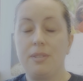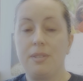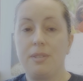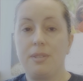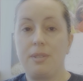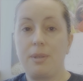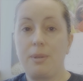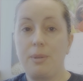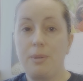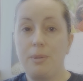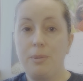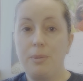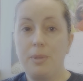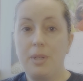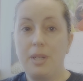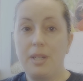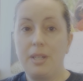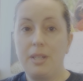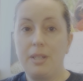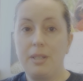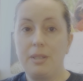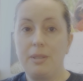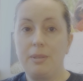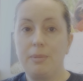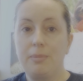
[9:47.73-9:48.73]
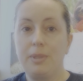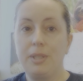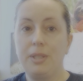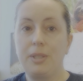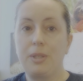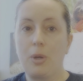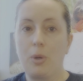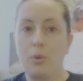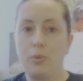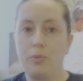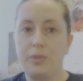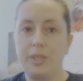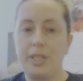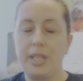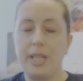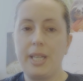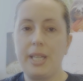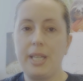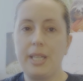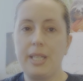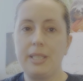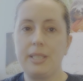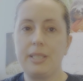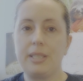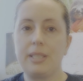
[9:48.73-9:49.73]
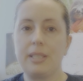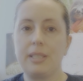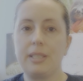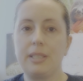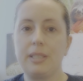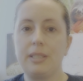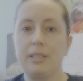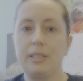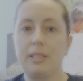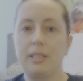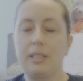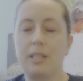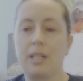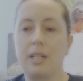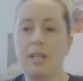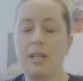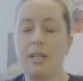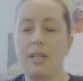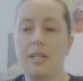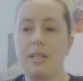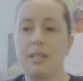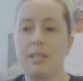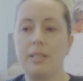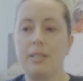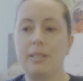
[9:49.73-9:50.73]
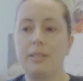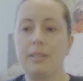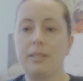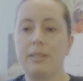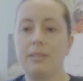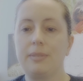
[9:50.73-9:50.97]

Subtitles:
So when COVID hit, I